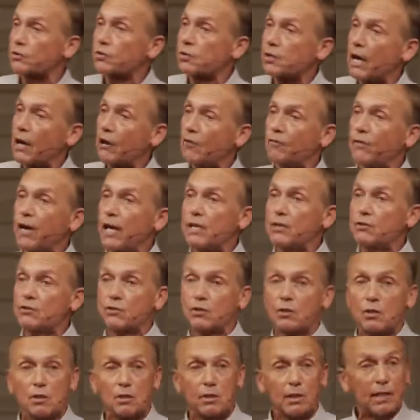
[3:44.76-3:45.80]
where
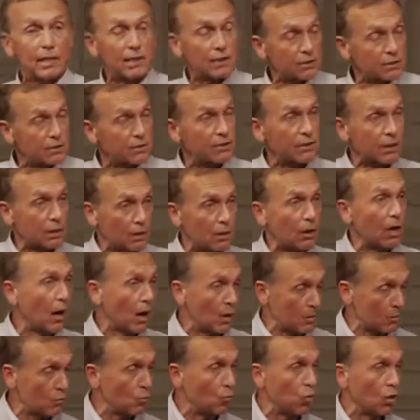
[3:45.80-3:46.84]
salvation is
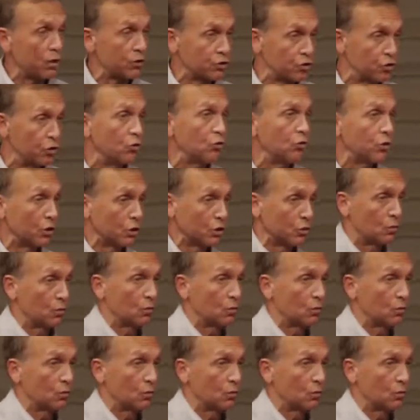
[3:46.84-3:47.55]
what you